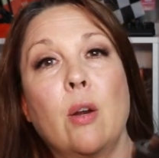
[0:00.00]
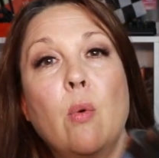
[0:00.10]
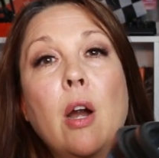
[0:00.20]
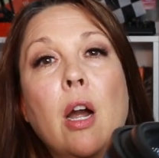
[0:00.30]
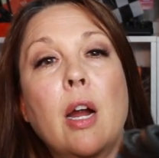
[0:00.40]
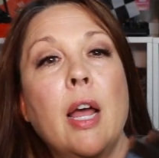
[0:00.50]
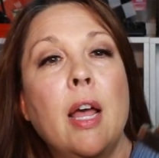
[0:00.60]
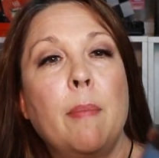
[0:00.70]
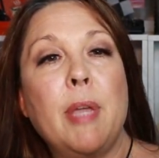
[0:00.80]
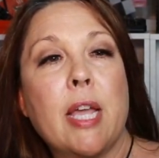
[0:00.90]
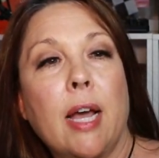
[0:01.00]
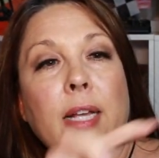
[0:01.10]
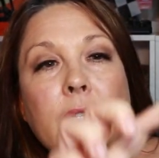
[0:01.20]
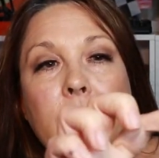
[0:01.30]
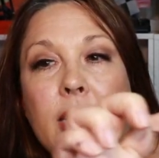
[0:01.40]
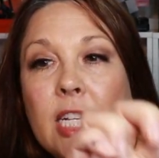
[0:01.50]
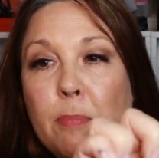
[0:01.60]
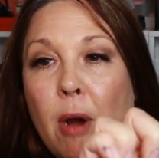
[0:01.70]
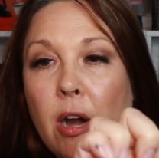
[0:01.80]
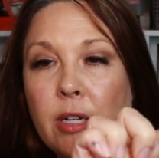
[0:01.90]
going to work because
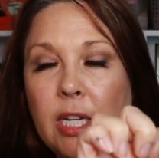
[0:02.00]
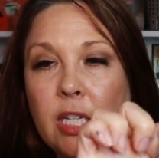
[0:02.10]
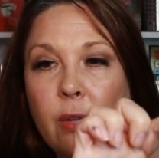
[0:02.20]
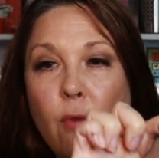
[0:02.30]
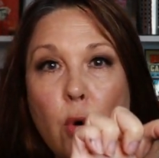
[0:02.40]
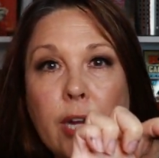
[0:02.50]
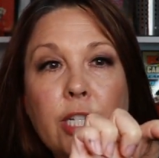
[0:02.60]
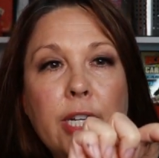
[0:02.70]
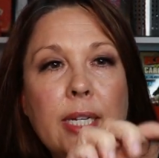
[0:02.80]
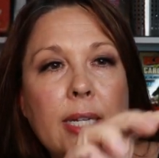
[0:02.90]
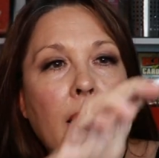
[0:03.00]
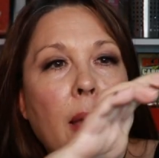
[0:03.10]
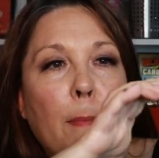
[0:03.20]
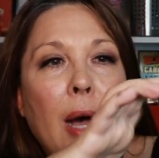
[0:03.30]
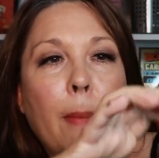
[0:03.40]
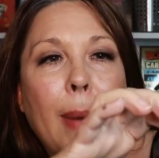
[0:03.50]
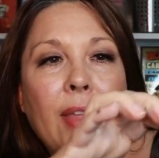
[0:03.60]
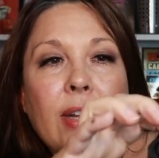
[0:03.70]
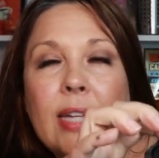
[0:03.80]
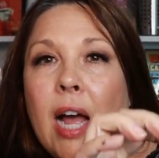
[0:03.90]
this part is 4 inches, but
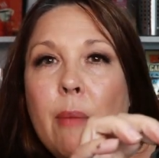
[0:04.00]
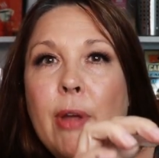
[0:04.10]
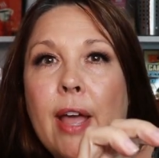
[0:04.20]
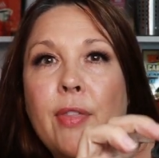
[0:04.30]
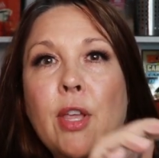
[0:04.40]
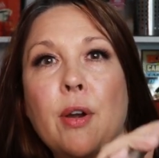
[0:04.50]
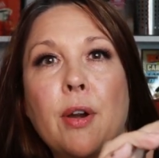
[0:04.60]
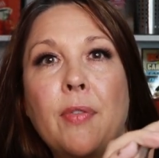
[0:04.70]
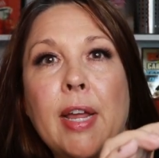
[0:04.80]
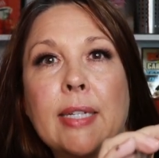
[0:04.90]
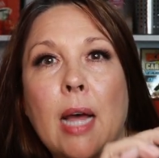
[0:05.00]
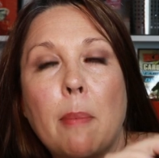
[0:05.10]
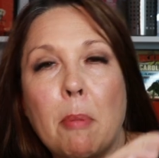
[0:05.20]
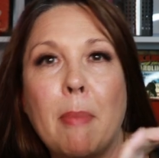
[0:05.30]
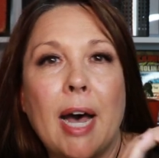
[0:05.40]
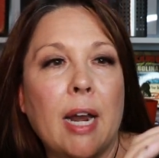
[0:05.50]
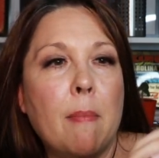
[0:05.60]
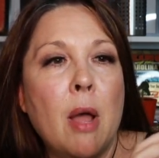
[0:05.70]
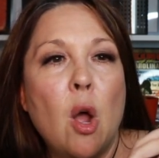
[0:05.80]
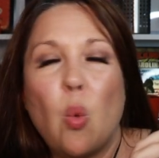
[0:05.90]
by the time we add the urethane top and
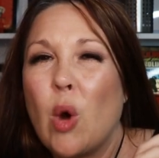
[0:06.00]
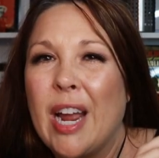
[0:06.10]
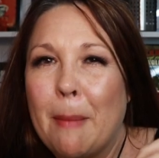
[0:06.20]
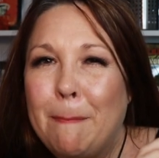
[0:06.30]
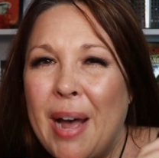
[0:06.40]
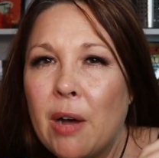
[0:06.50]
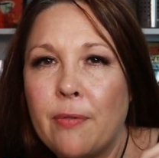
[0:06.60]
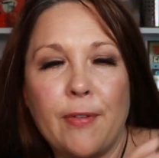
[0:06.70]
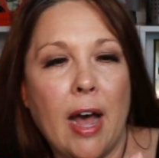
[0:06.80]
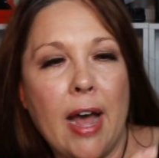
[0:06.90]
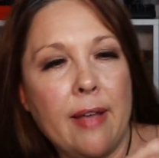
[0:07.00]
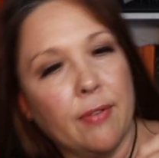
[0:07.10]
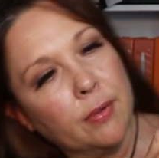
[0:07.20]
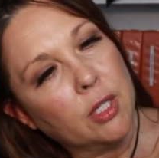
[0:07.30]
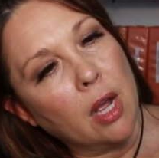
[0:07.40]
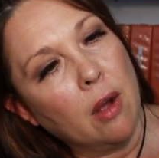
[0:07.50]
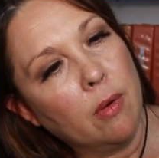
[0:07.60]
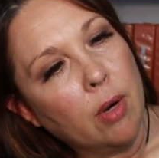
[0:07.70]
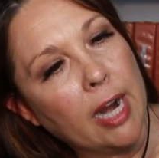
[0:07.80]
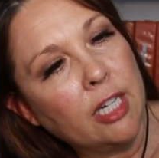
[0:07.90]
bottom, we're at about 5.
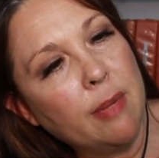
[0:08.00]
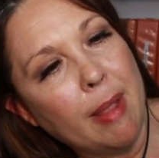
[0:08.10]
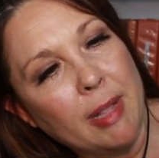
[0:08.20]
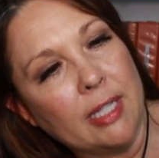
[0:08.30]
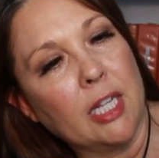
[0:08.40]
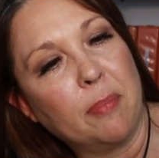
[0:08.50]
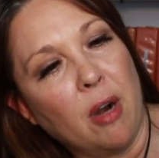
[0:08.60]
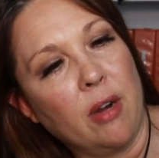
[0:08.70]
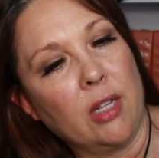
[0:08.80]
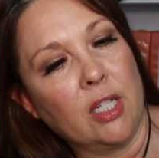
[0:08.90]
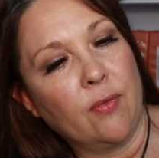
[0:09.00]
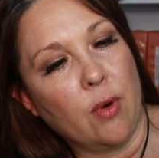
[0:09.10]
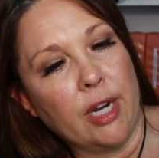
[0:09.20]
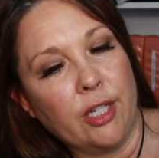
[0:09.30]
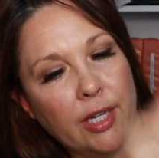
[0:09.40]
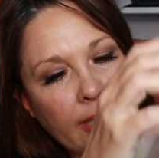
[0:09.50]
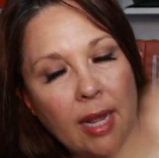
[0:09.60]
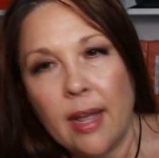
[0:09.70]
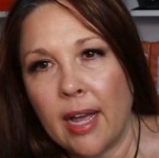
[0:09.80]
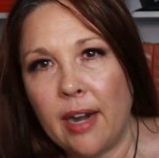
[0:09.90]
So, or actually maybe it's this part that's 4 inches.
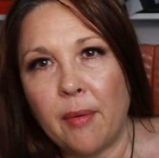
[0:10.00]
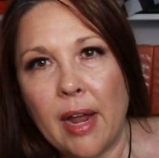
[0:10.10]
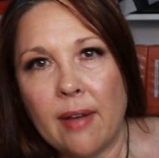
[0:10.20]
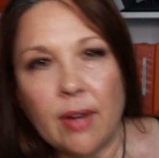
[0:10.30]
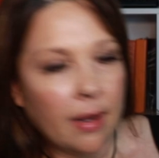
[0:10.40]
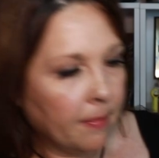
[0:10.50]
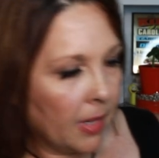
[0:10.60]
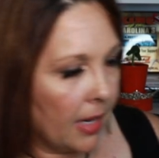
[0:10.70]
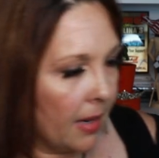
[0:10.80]
I don't have a,